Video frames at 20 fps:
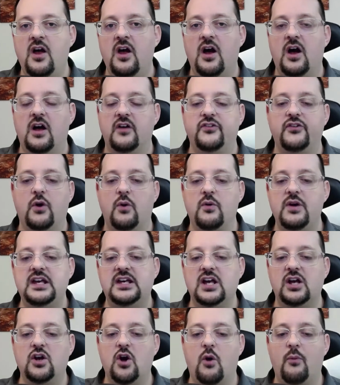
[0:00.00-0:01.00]
so he
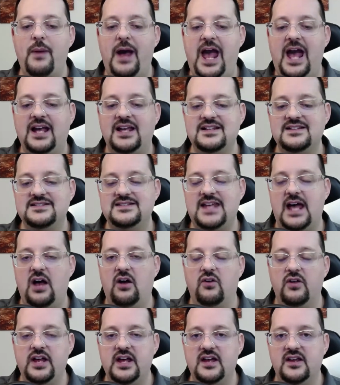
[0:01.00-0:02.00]
can go back and
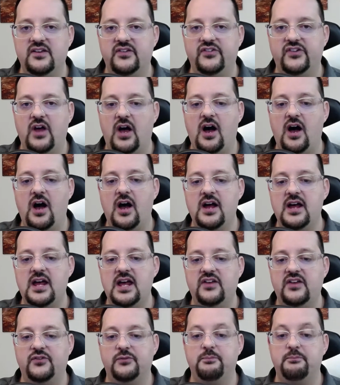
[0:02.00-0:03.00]
tell his
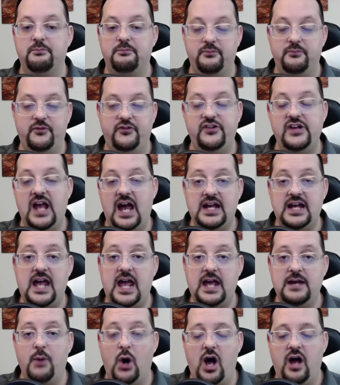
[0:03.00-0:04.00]

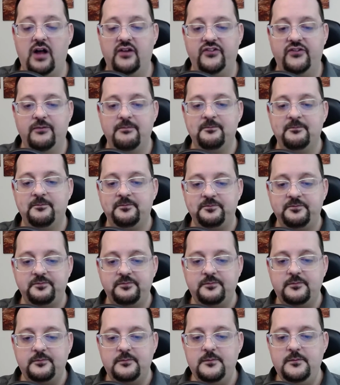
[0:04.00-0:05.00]
CIA boss.
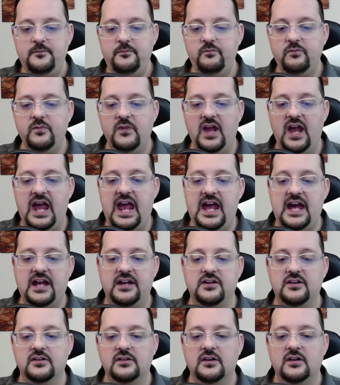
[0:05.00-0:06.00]

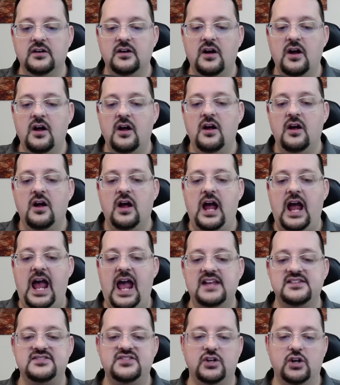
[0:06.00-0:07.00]
And
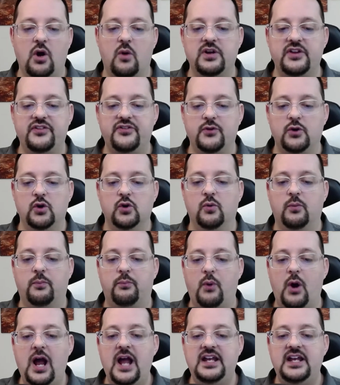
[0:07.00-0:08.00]
as they're going through,
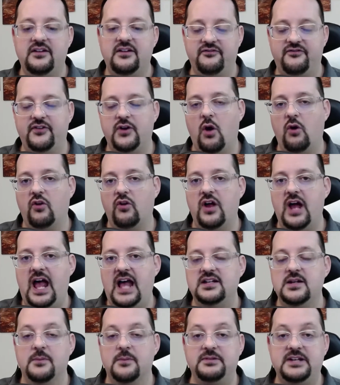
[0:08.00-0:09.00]
Bryan and Finola
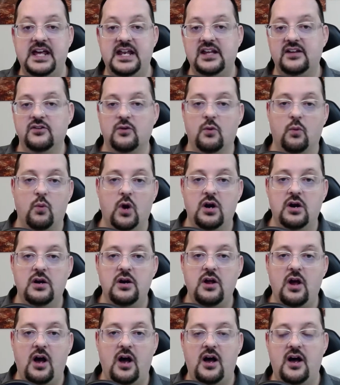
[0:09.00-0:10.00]
end up getting the
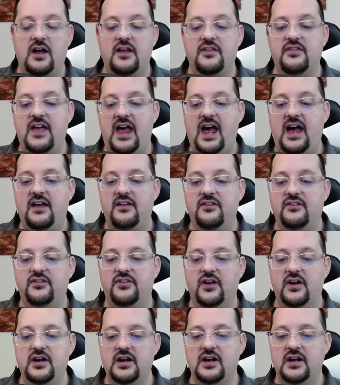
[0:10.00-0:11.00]
word that
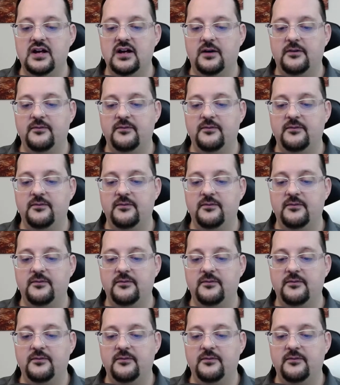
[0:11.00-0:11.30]
the